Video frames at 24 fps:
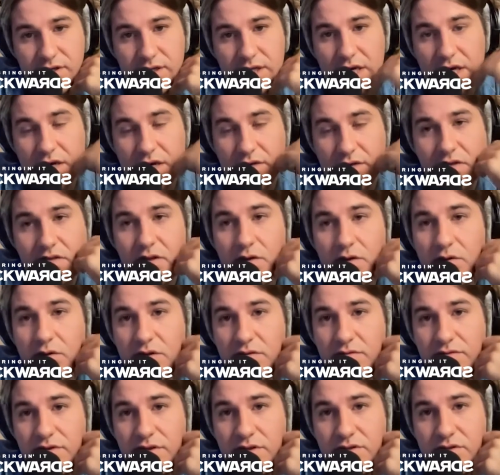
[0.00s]
yeah, like the only
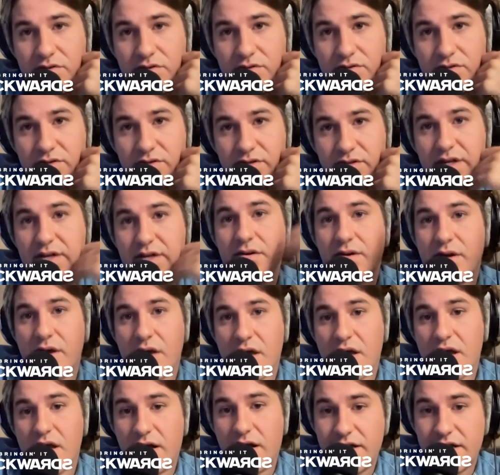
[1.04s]
features like
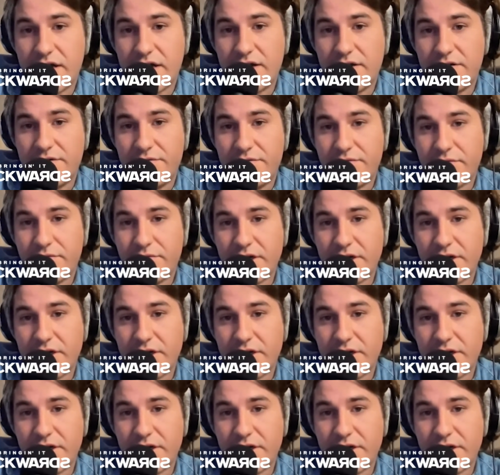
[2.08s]
I had